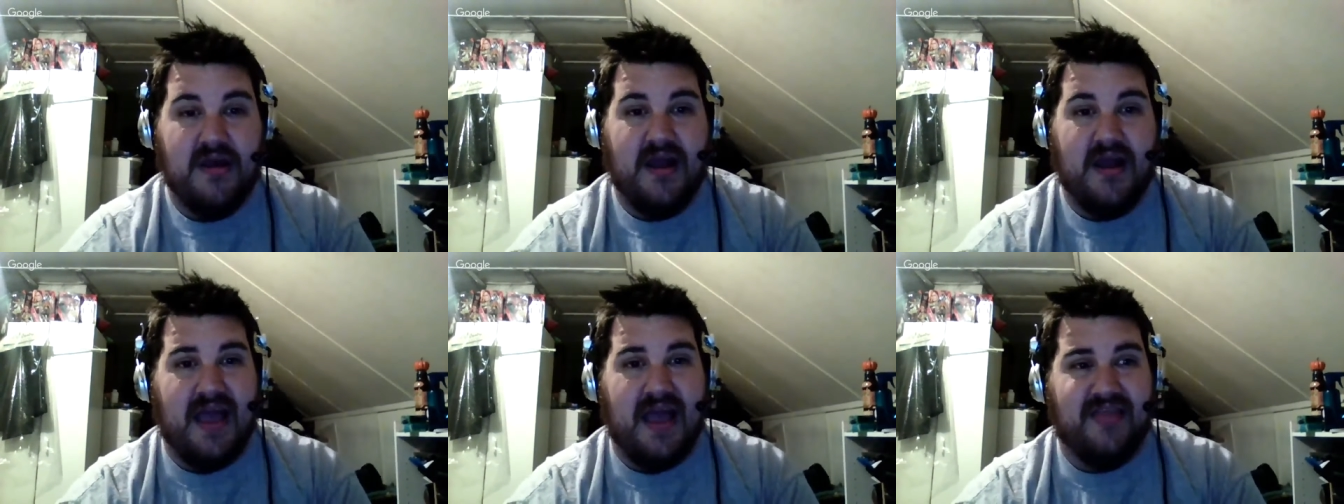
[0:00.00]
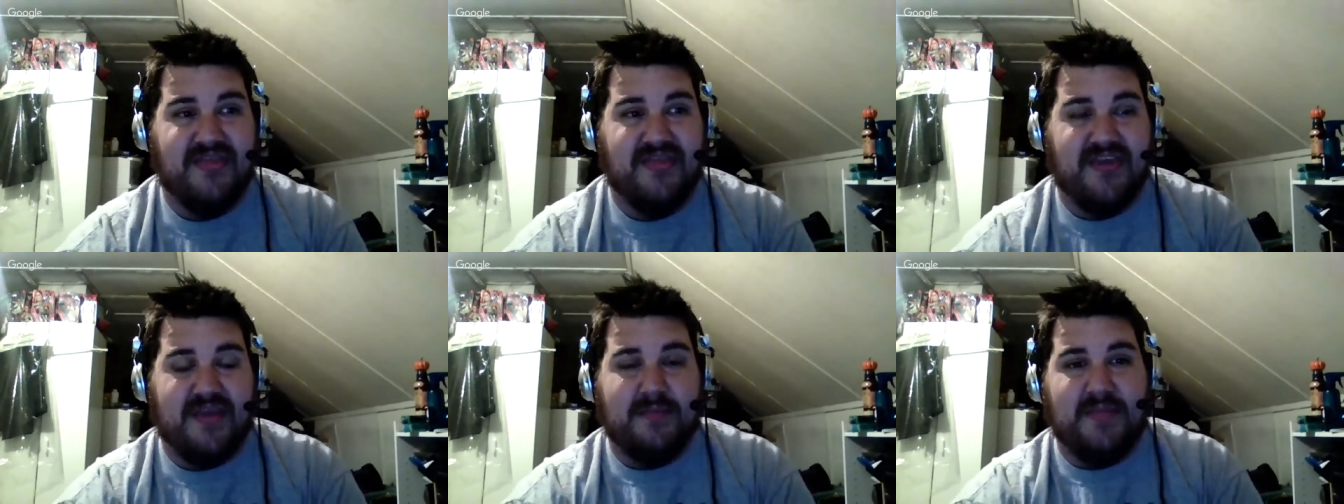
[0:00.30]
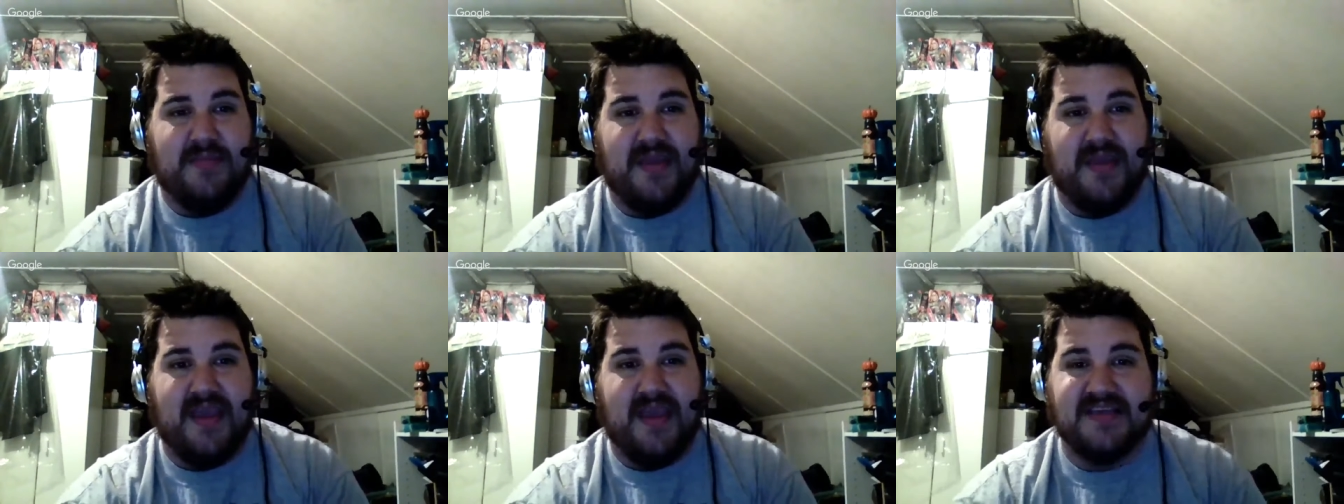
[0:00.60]
I think it would
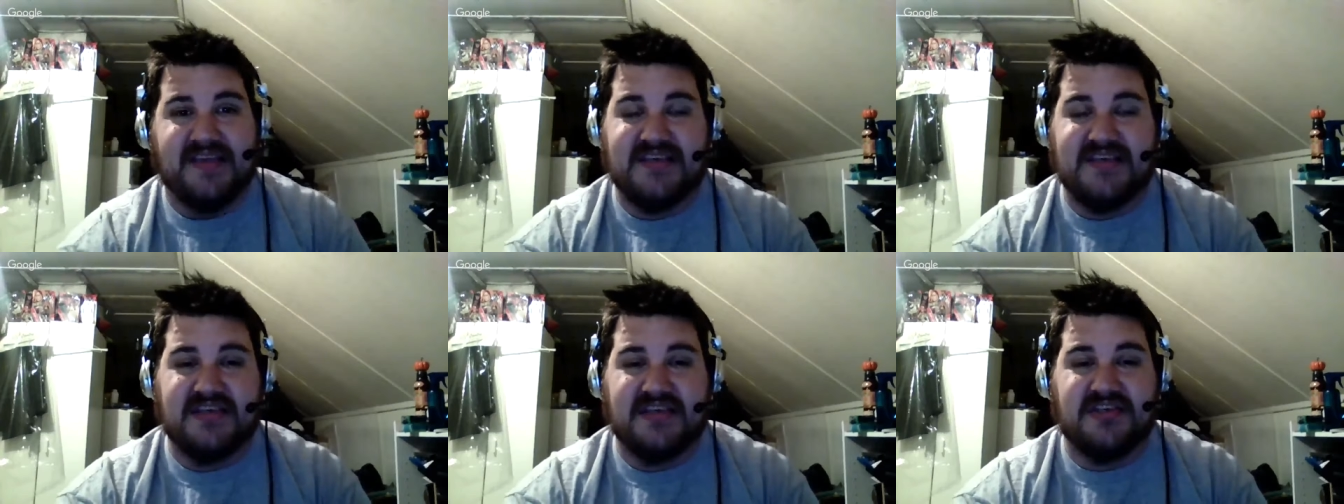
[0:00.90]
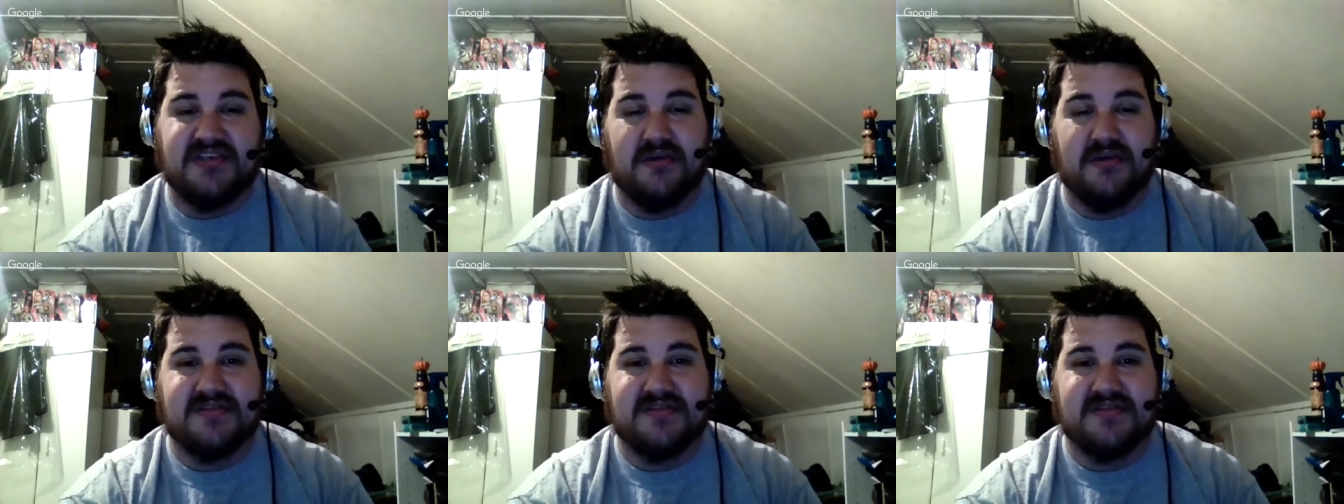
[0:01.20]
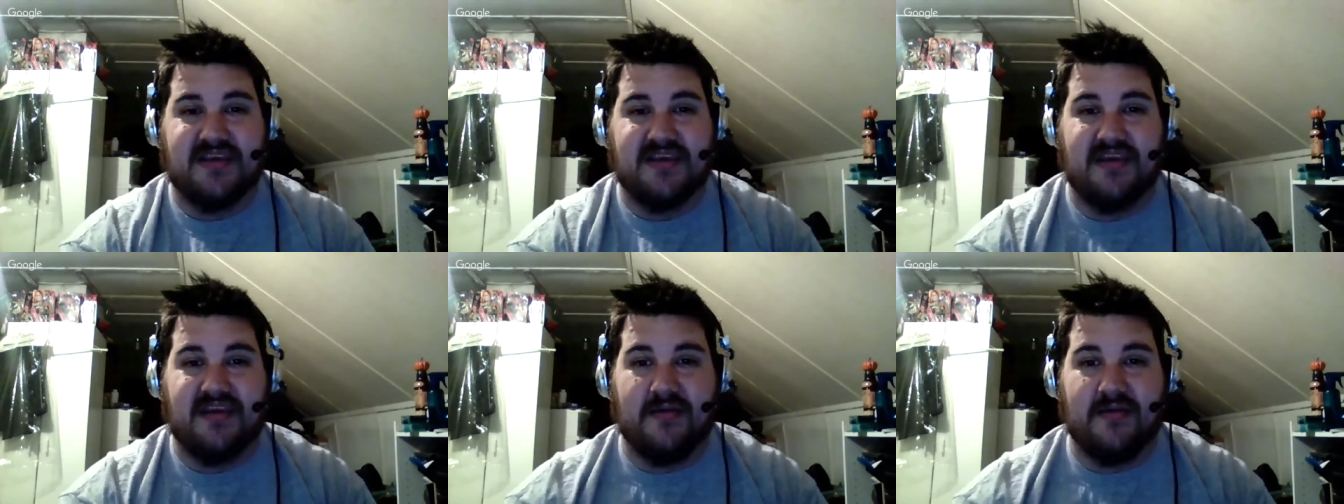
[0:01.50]
be SD Jones
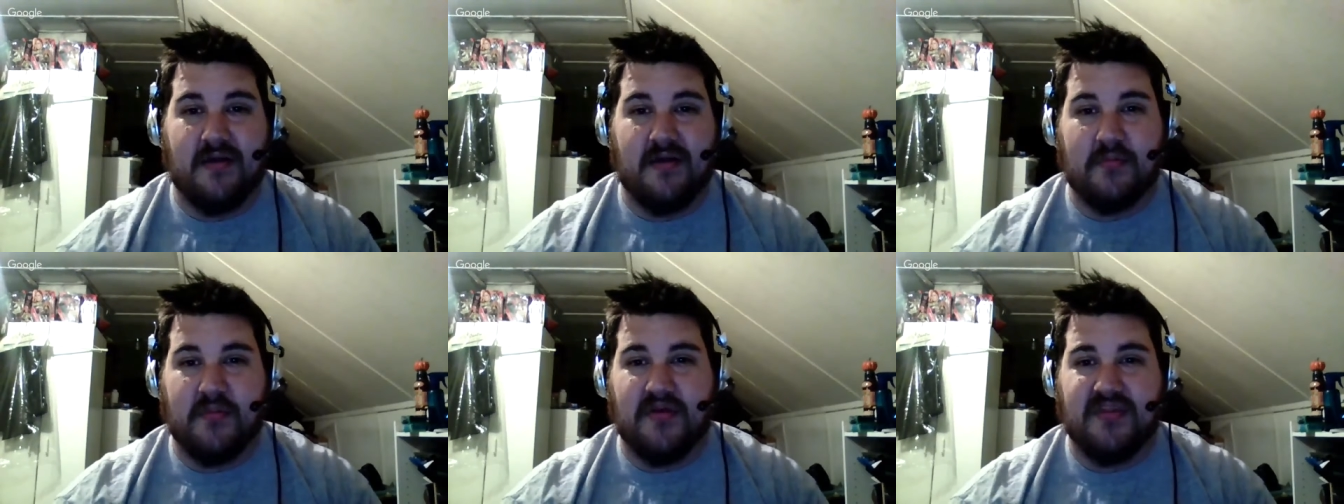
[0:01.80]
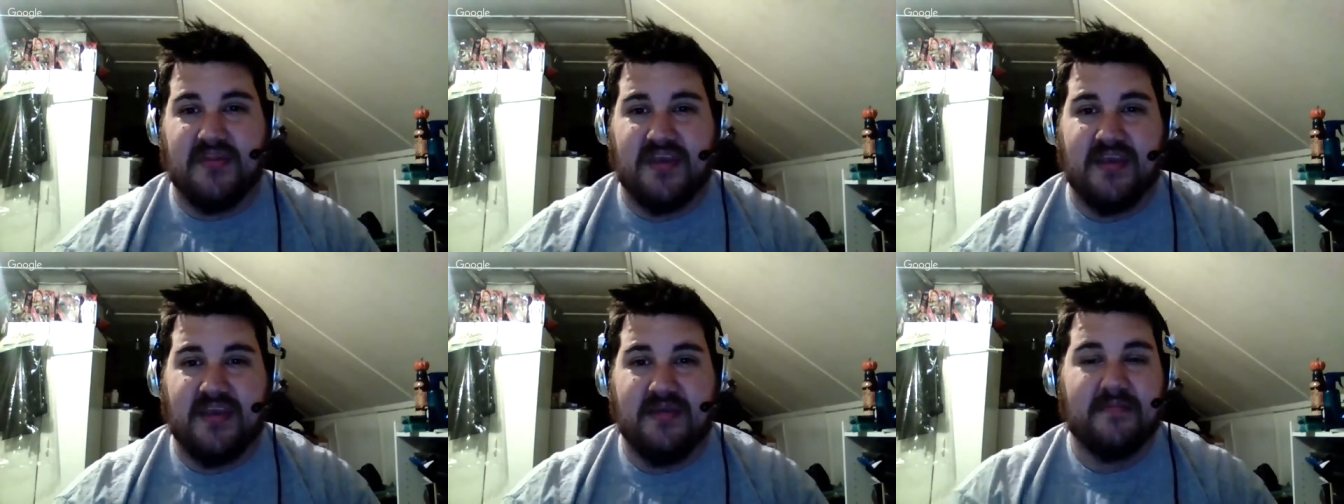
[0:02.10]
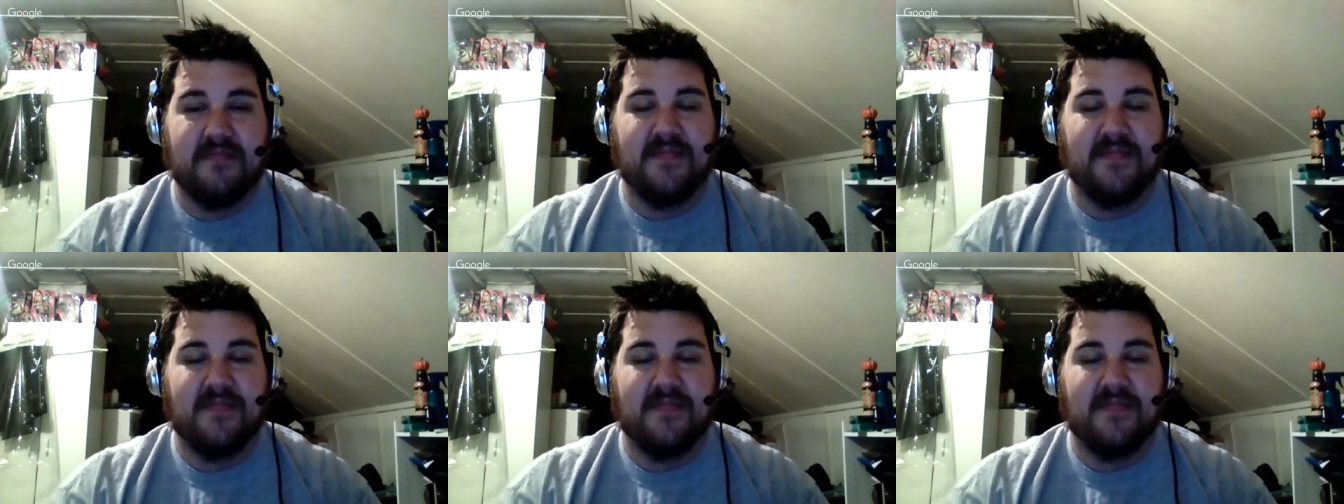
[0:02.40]
and King Kong Bundy.